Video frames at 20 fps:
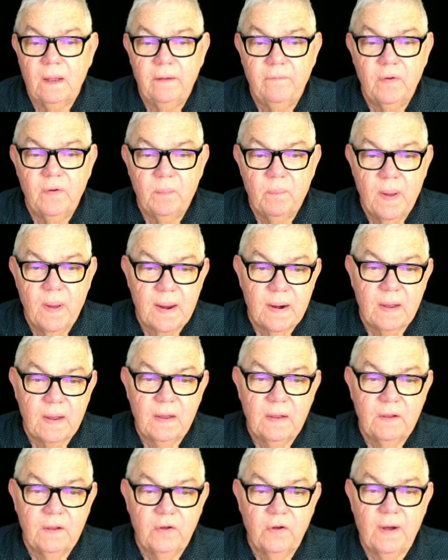Even
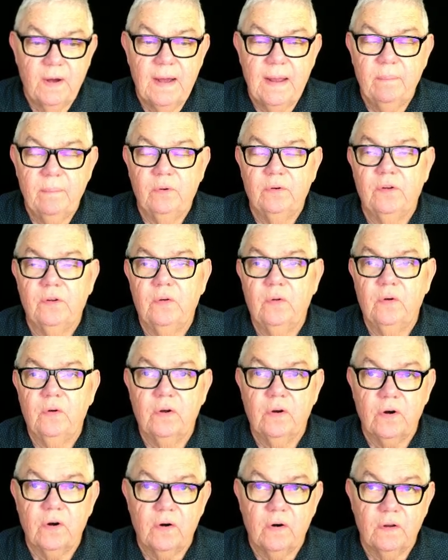better, you're able to
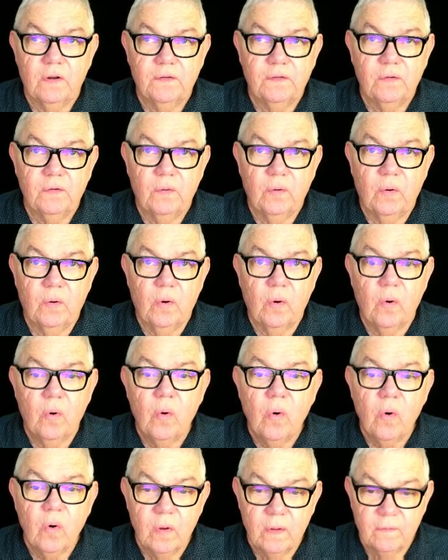look across
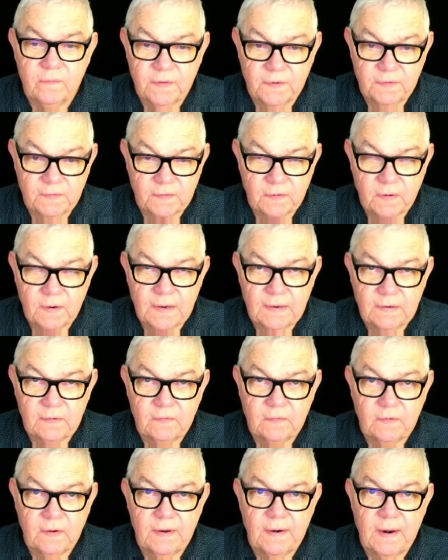all of the
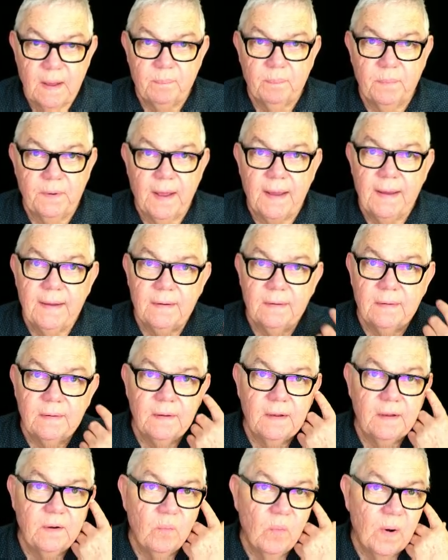sites and update
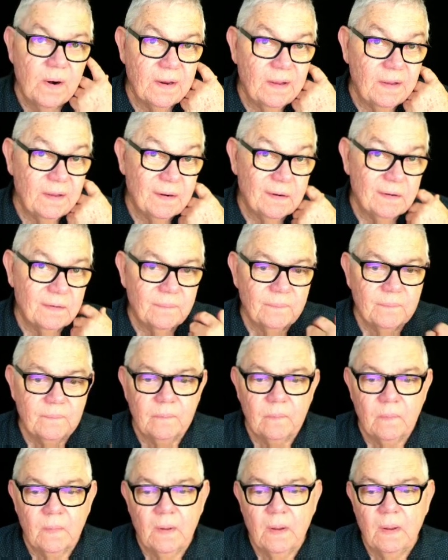in one hit.
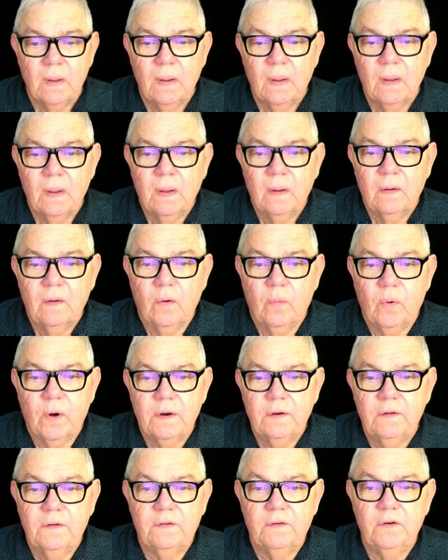So
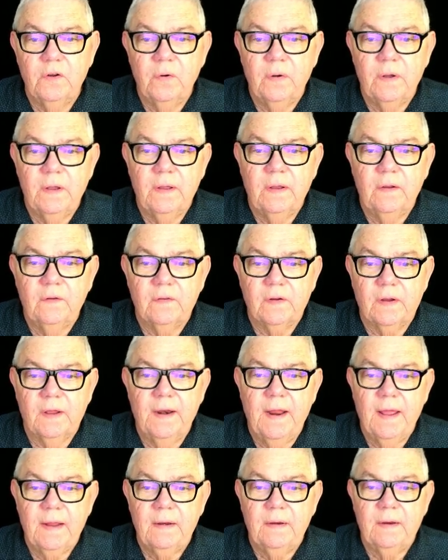what it's doing is
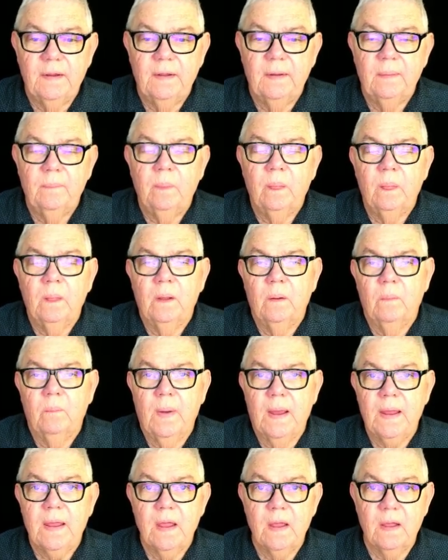connecting,
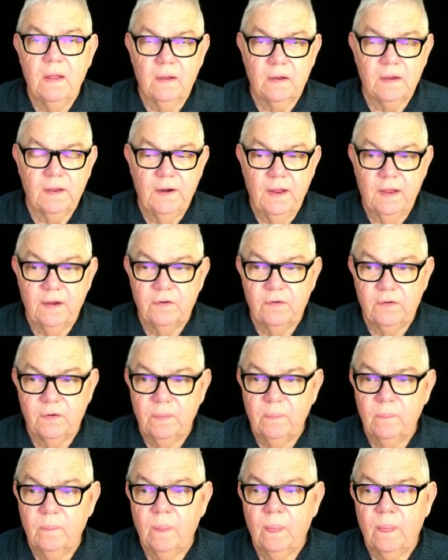making a
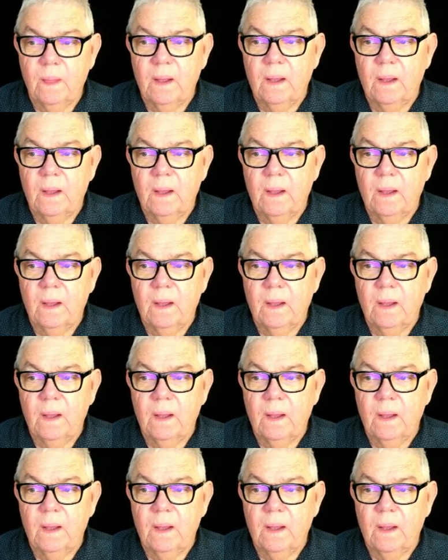connection,